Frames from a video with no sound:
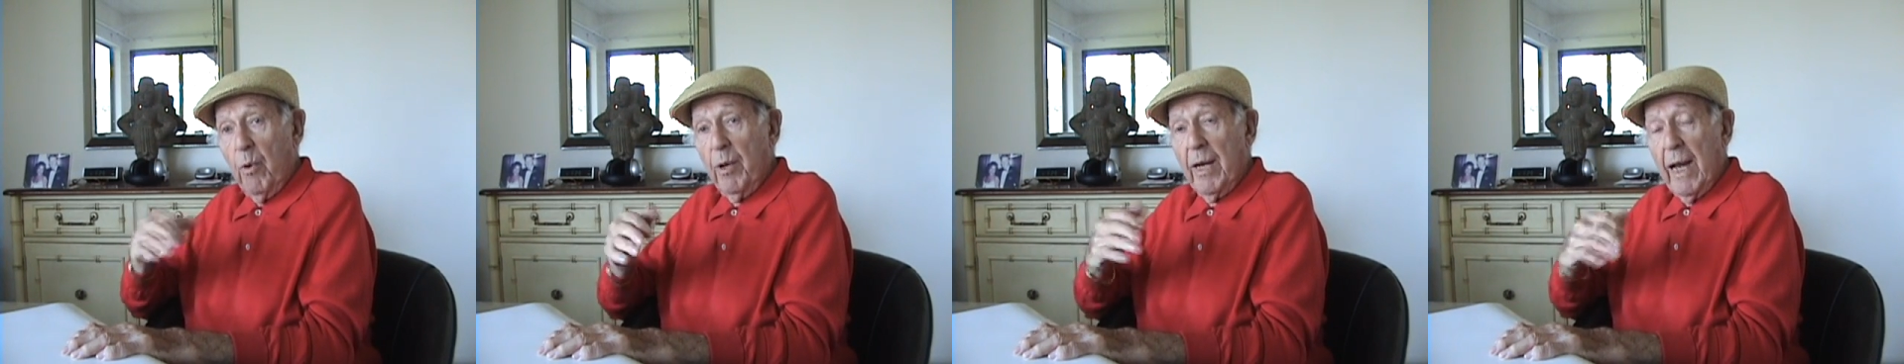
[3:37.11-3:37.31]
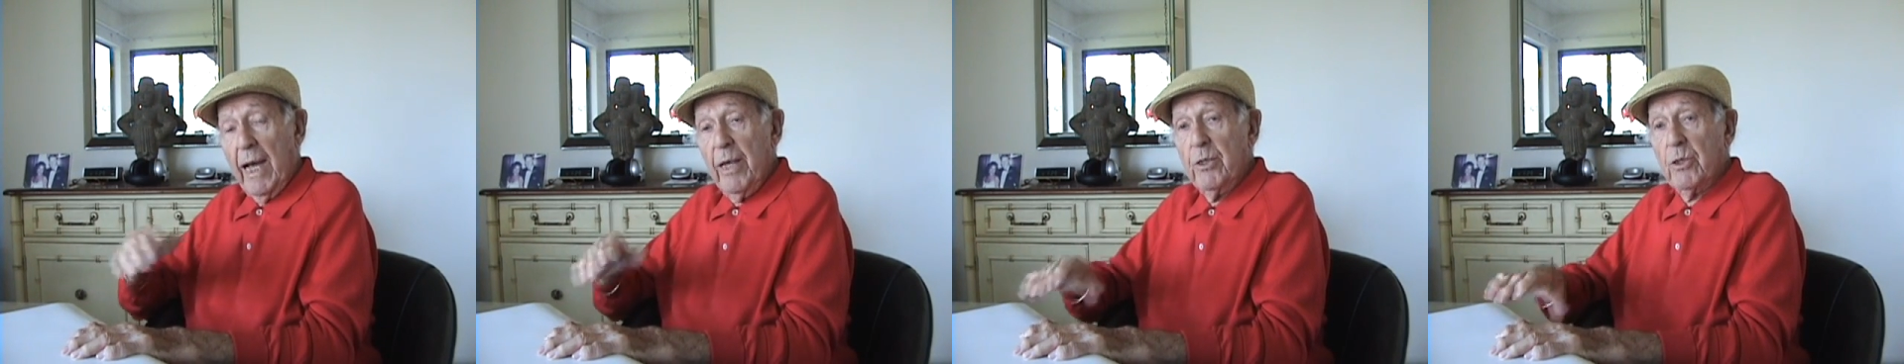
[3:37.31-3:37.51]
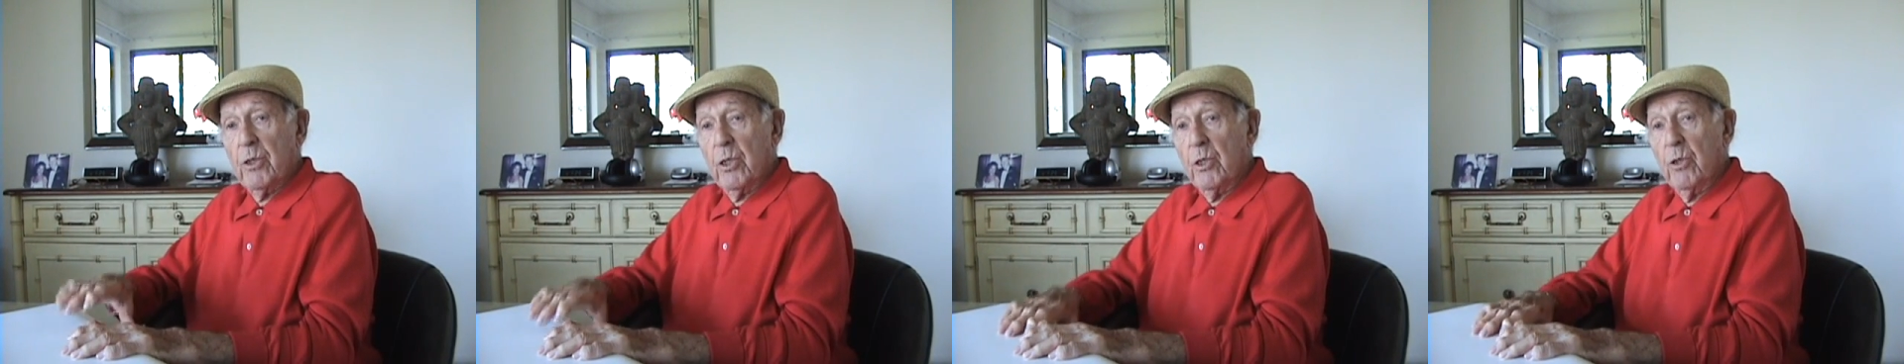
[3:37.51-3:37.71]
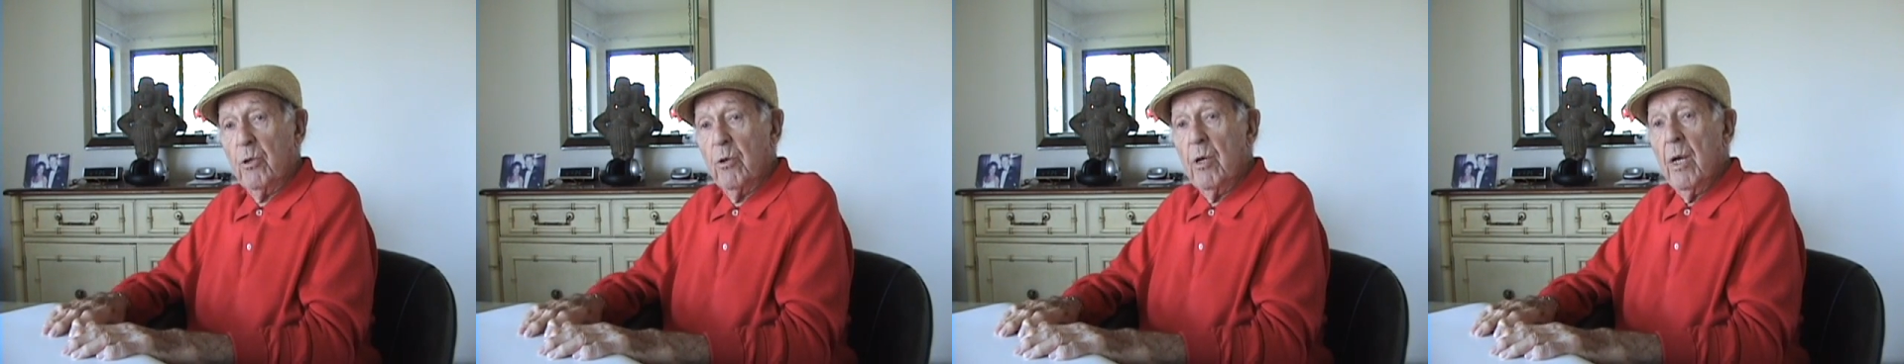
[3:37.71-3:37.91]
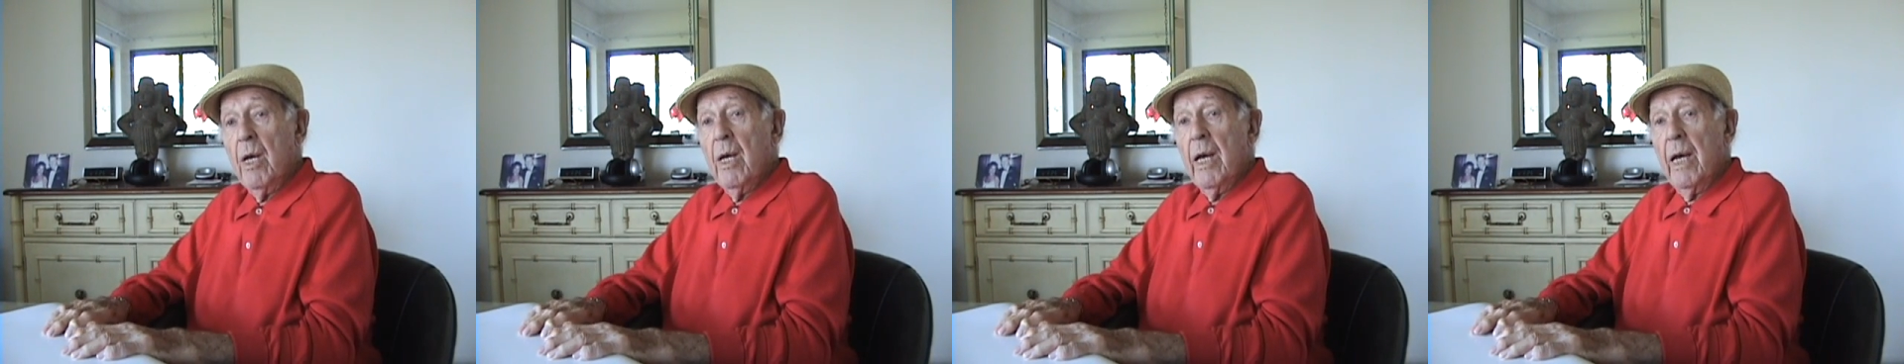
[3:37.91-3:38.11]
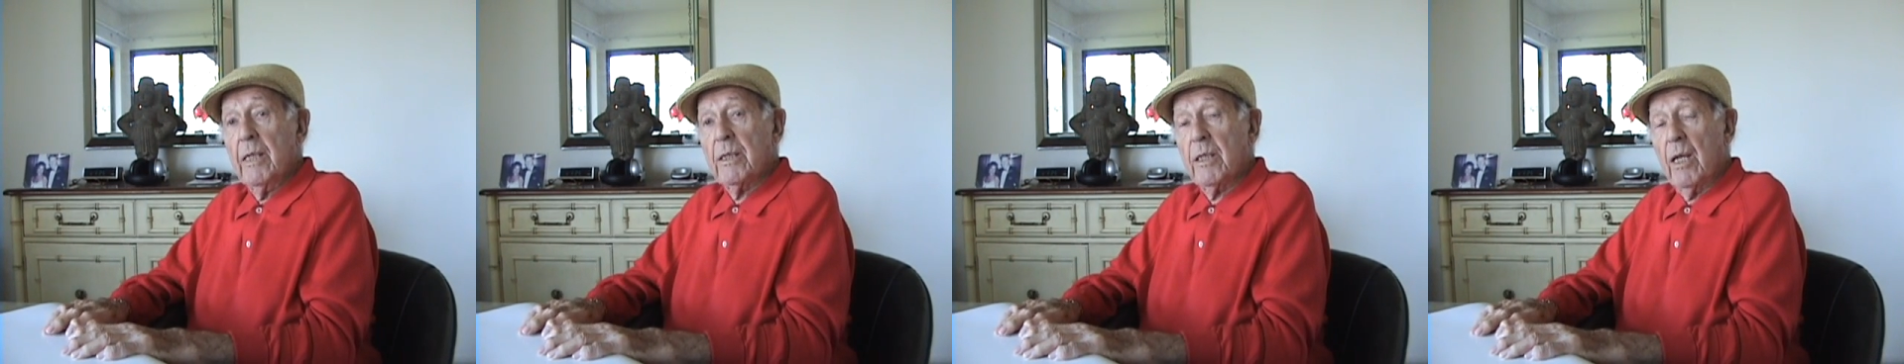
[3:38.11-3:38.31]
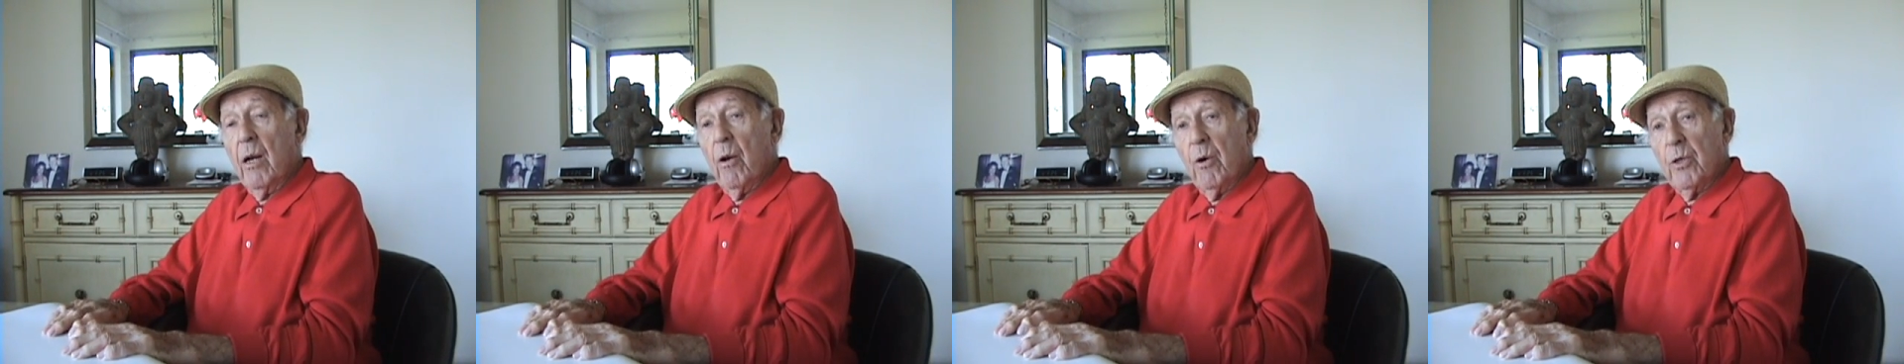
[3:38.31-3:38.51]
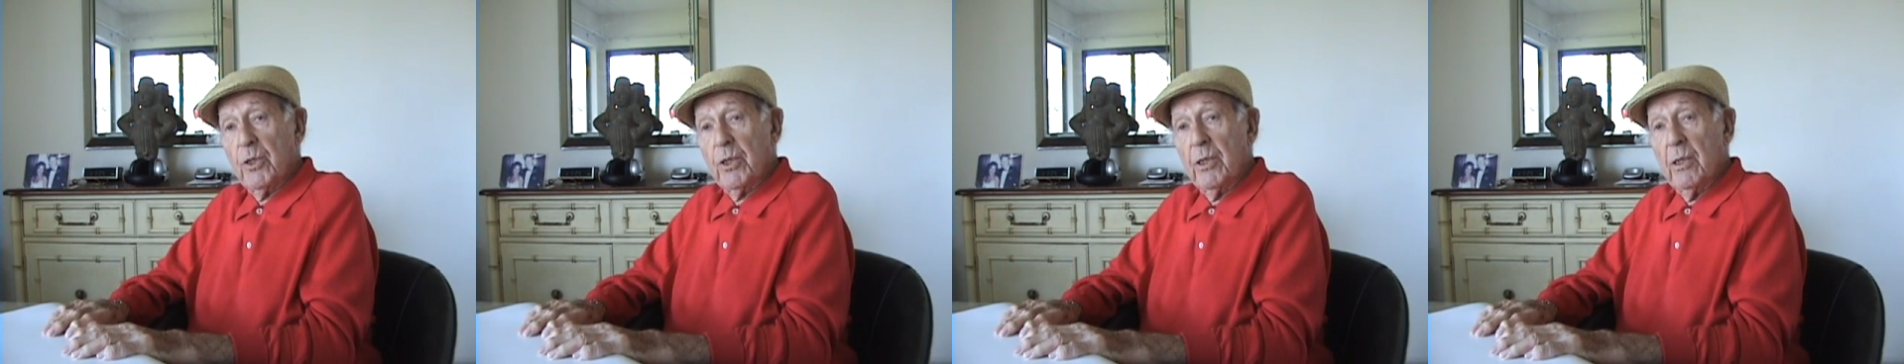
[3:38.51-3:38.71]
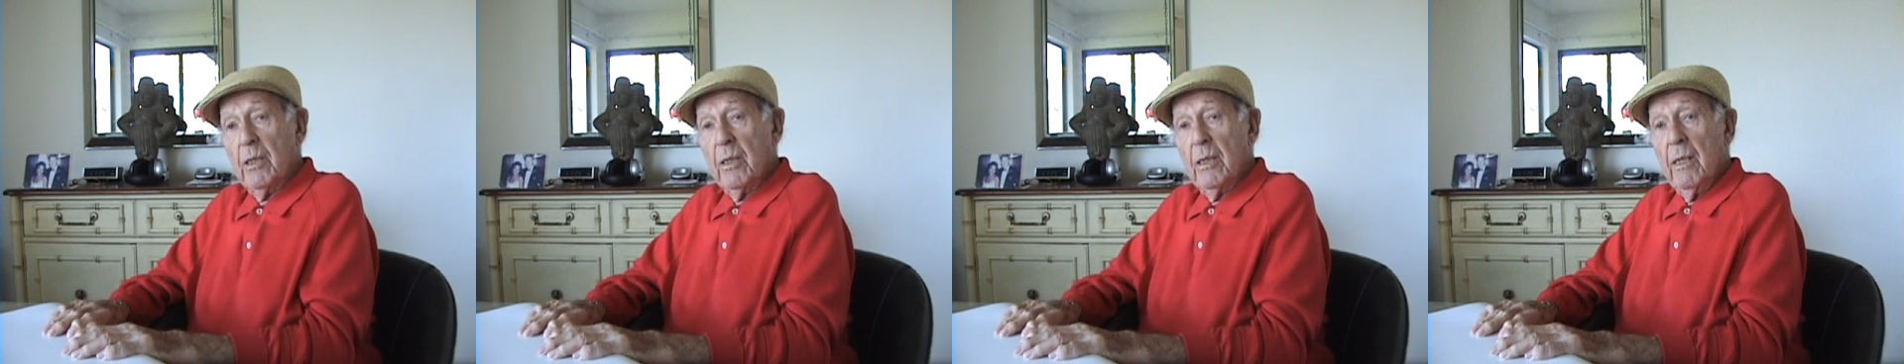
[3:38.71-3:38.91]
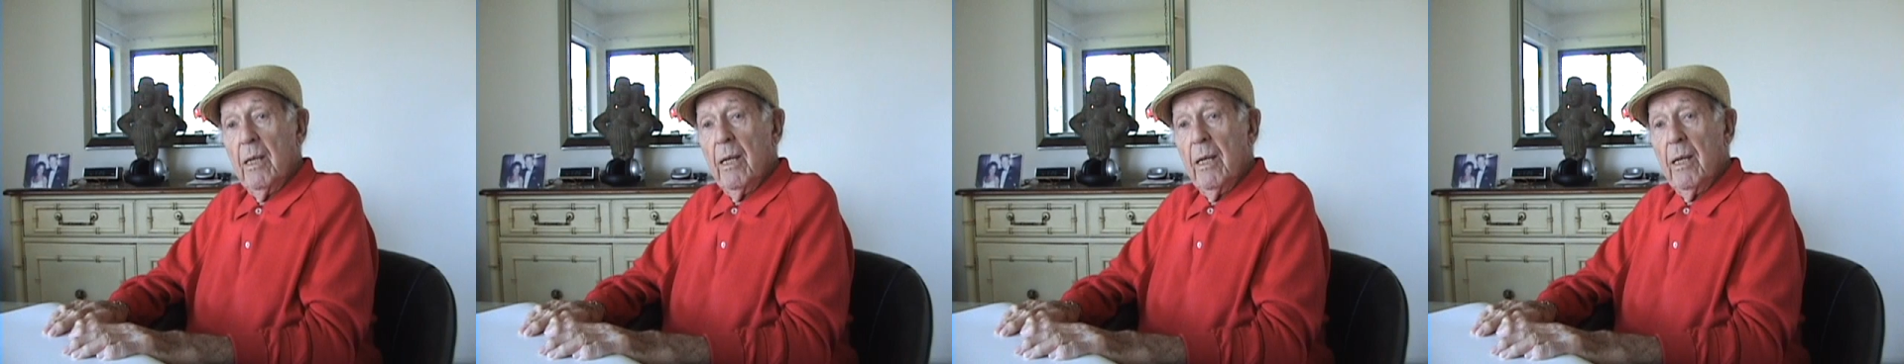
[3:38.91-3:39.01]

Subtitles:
what I used to do as an auction.